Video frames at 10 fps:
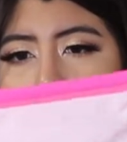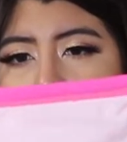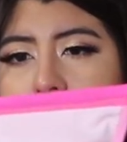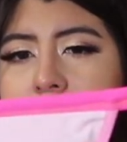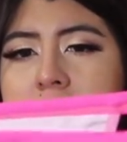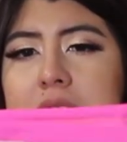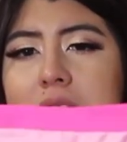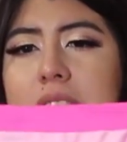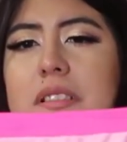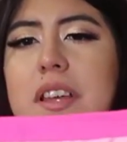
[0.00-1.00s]
It doesn't
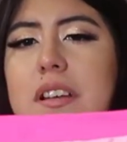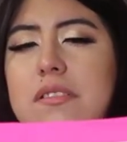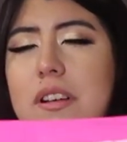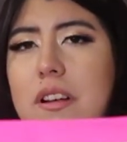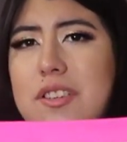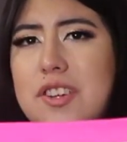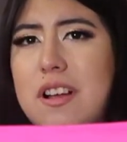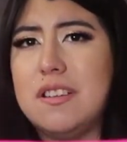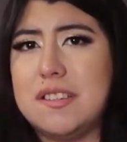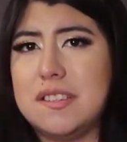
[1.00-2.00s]
look like a large,
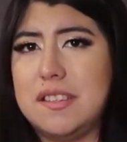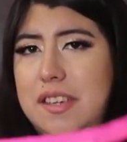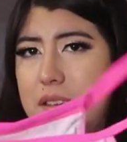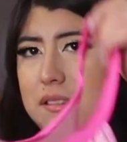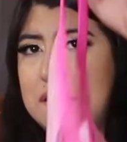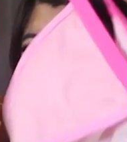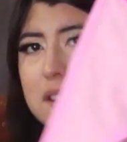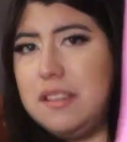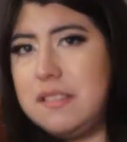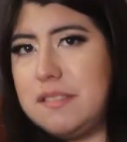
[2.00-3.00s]
honestly. It looks
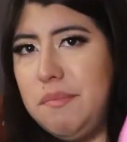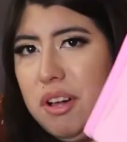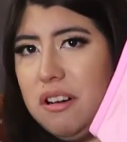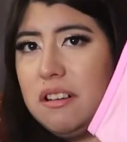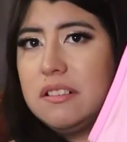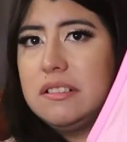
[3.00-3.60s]
kind of small.